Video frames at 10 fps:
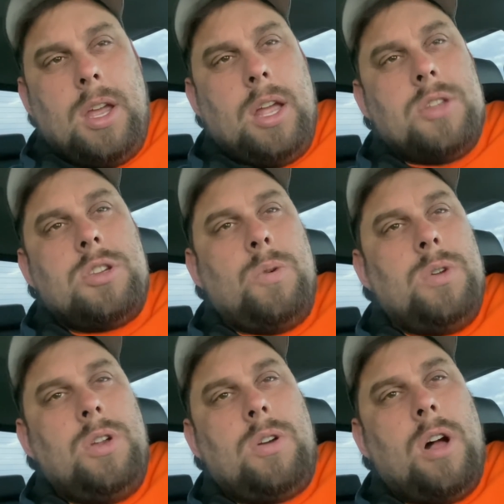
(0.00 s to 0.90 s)
And so
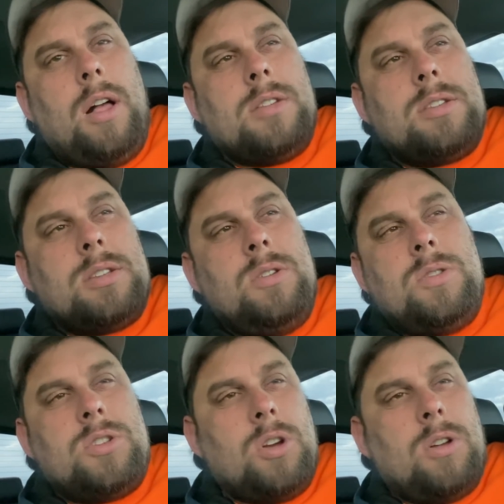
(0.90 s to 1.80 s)
when you
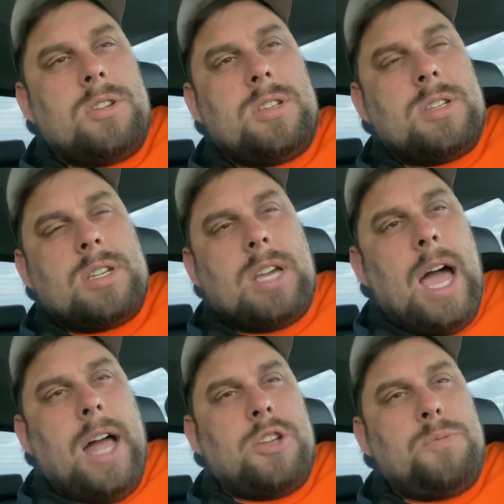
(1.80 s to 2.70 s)
search
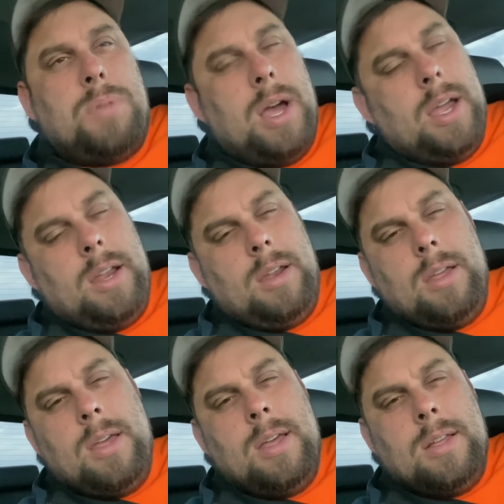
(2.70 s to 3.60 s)
Scotch Pine,
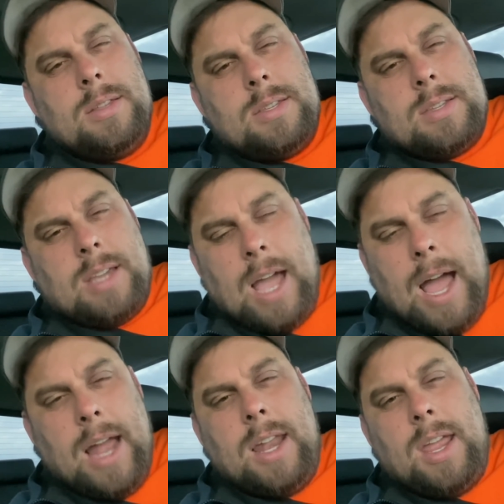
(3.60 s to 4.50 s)

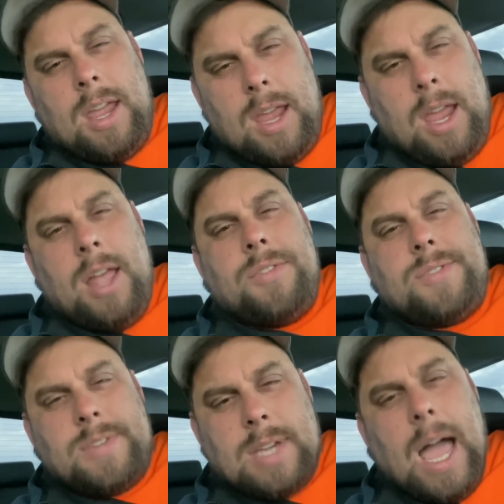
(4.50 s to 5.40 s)
Scott and
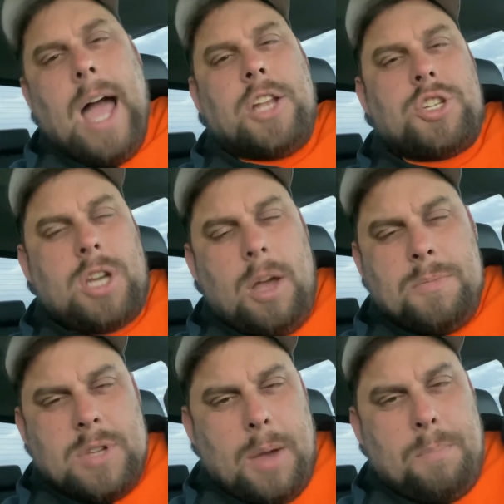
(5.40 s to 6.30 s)
Scotch
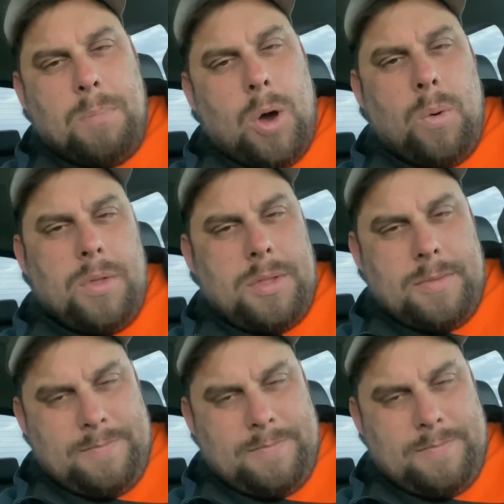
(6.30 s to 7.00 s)
comes up both.